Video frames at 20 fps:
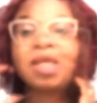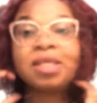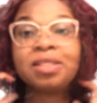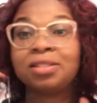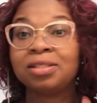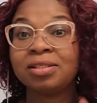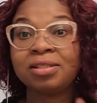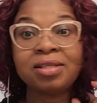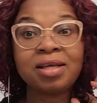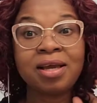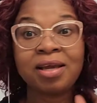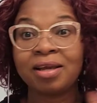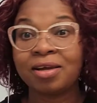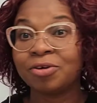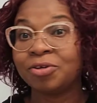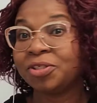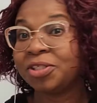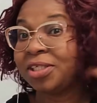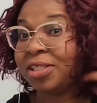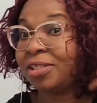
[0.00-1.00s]
this ain't
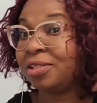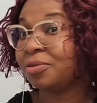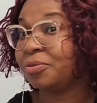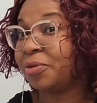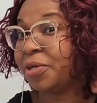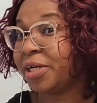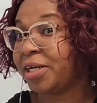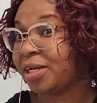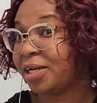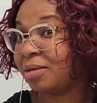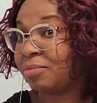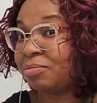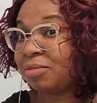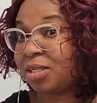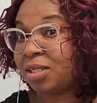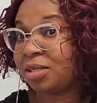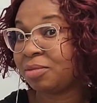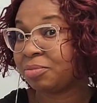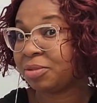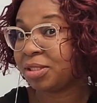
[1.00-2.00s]
going anywhere. I'm
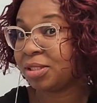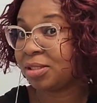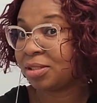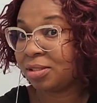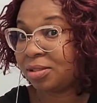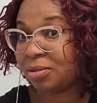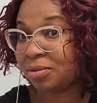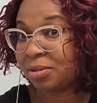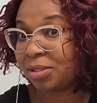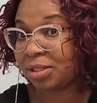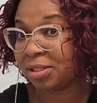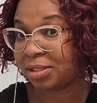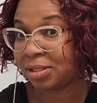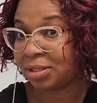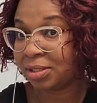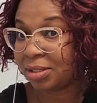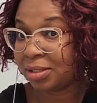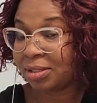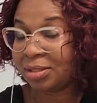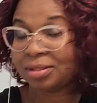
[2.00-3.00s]
keeping this one
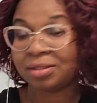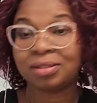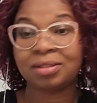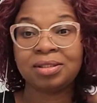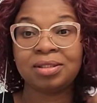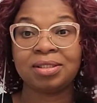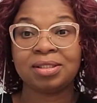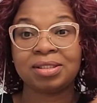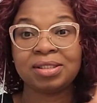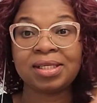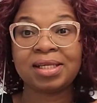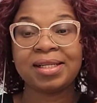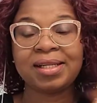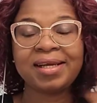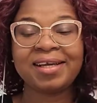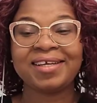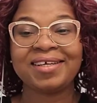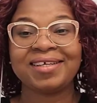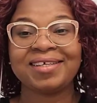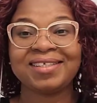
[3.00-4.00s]
because I
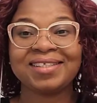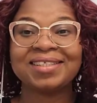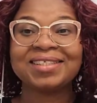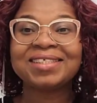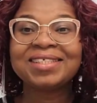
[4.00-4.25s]
like it.